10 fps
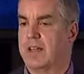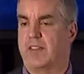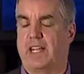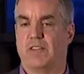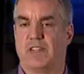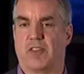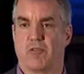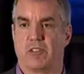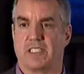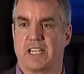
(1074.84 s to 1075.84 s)
Think of it
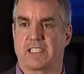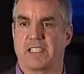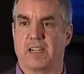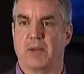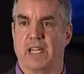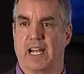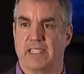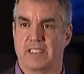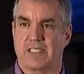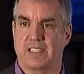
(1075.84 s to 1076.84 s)
through a Six Sigma
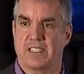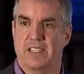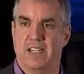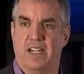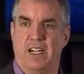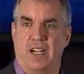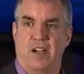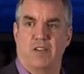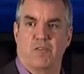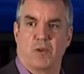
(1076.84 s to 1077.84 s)
lens
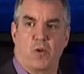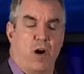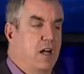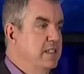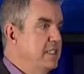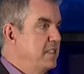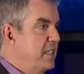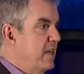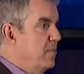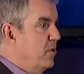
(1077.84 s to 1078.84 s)
from a quality
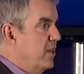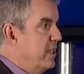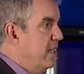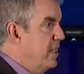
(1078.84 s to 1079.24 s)
standpoint.